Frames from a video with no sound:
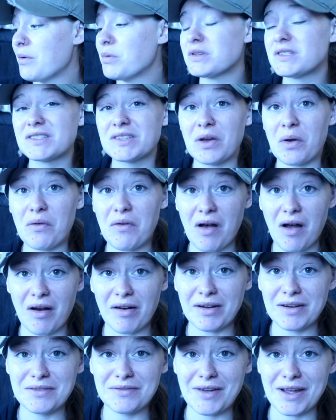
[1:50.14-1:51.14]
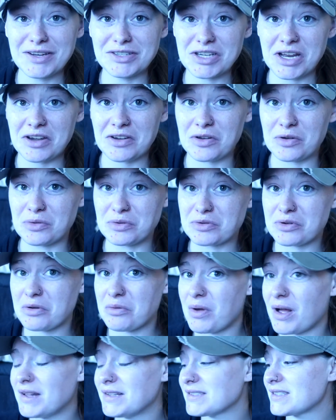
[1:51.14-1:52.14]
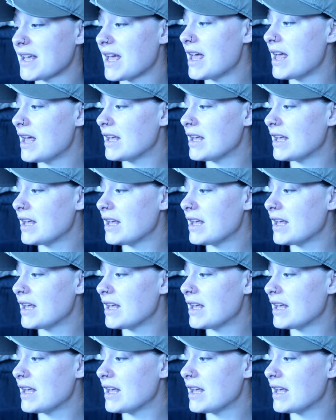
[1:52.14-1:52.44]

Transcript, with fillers: it was so hard to find gender neutral ones.